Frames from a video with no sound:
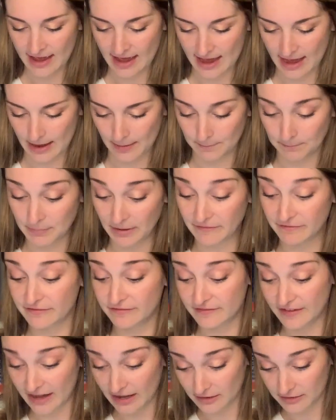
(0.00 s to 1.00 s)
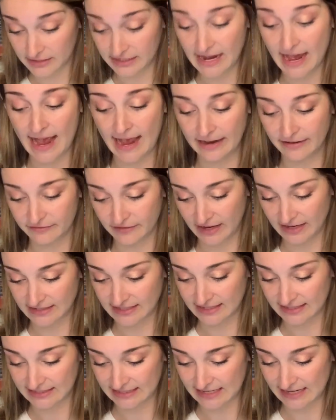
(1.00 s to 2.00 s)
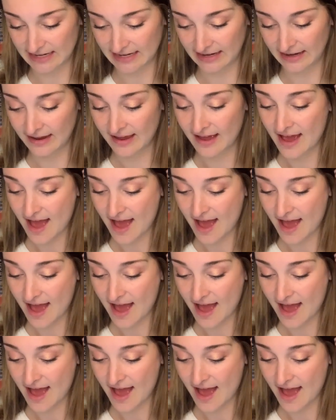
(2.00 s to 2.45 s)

but very high fantasy.